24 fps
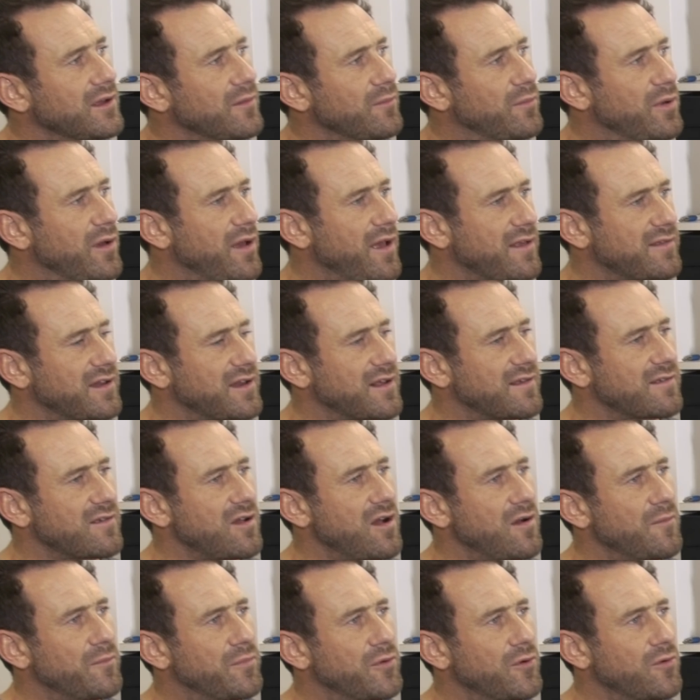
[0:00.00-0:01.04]
But as an
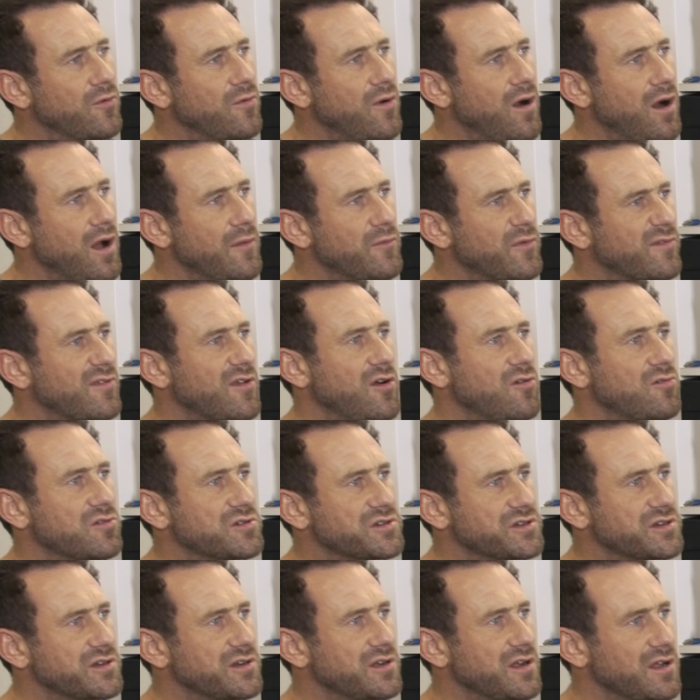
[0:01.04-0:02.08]
example, I'm a
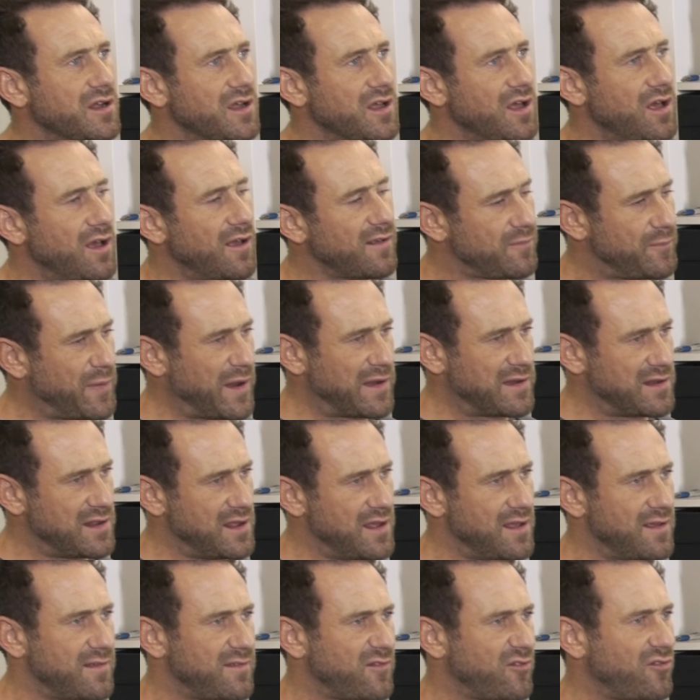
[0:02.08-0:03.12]
soldier. I spent
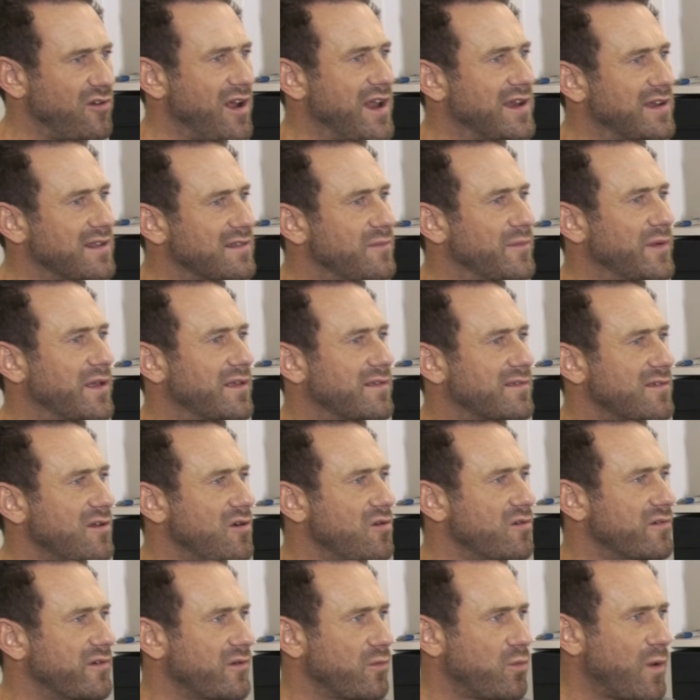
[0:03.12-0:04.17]
years training to be a
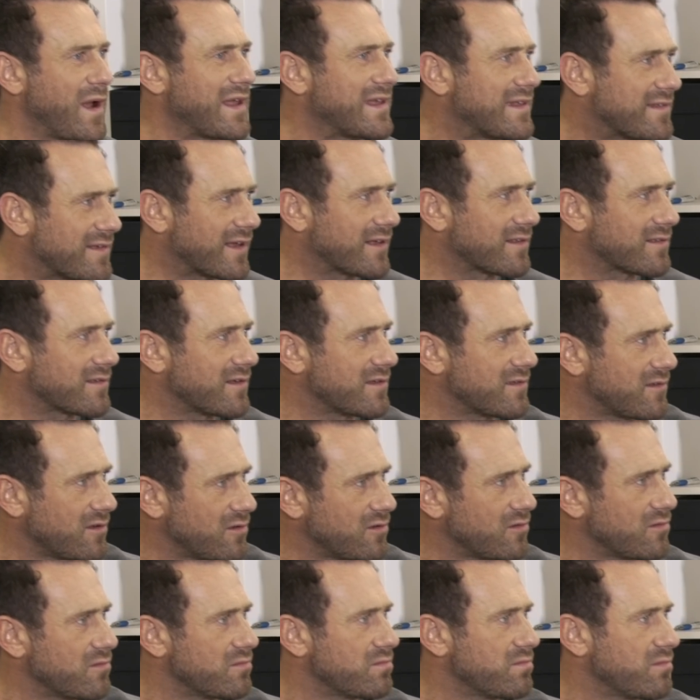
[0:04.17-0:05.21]
soldier, waiting to
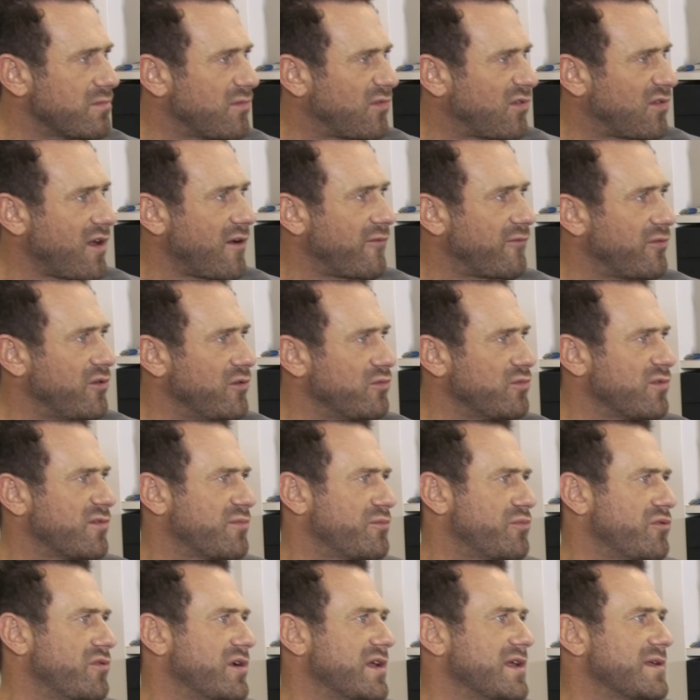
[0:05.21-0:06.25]
do stuff that was
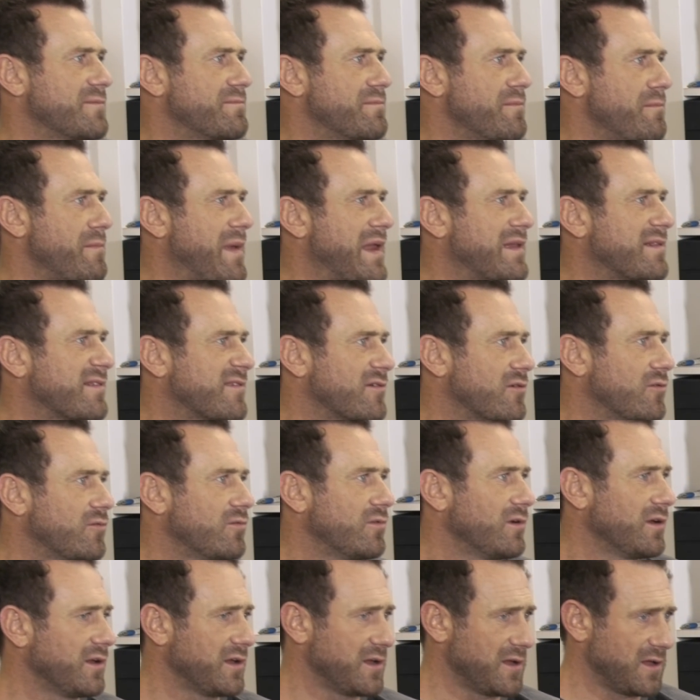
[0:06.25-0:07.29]
pretty mental.
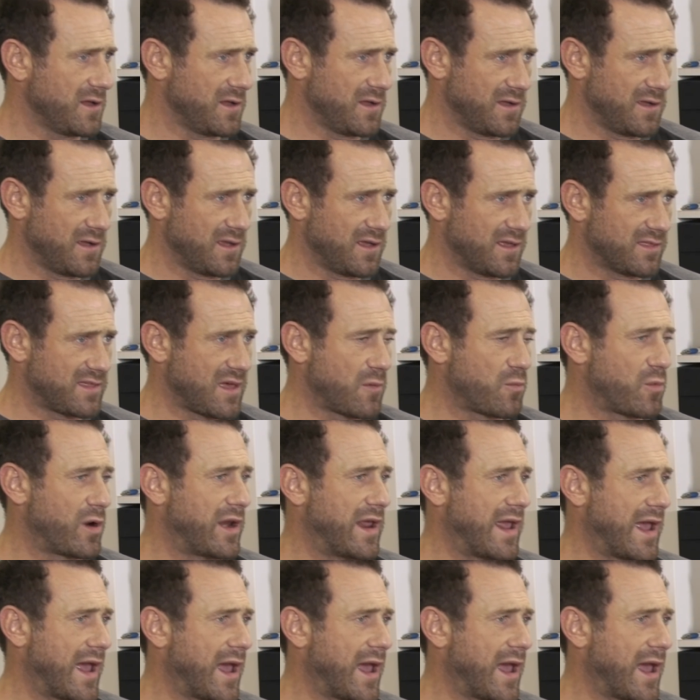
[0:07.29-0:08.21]
Then when it